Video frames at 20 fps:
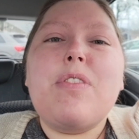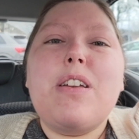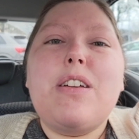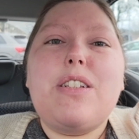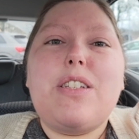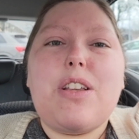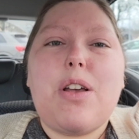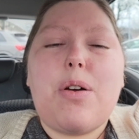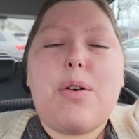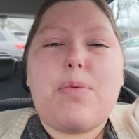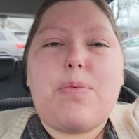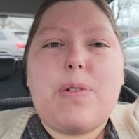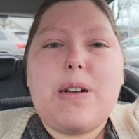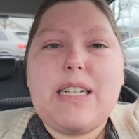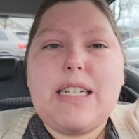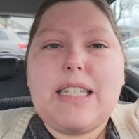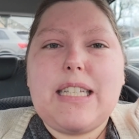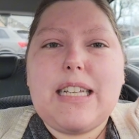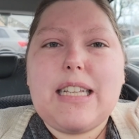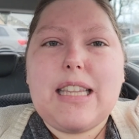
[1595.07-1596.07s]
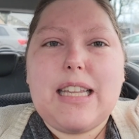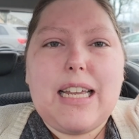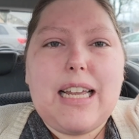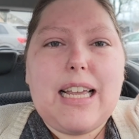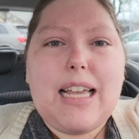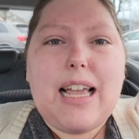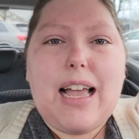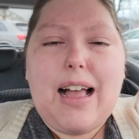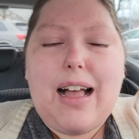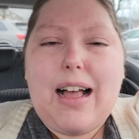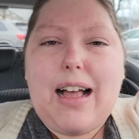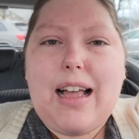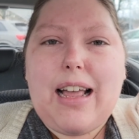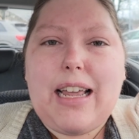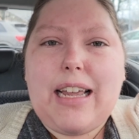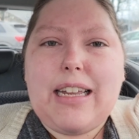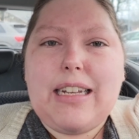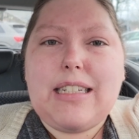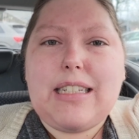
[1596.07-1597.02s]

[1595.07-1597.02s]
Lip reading: So recently I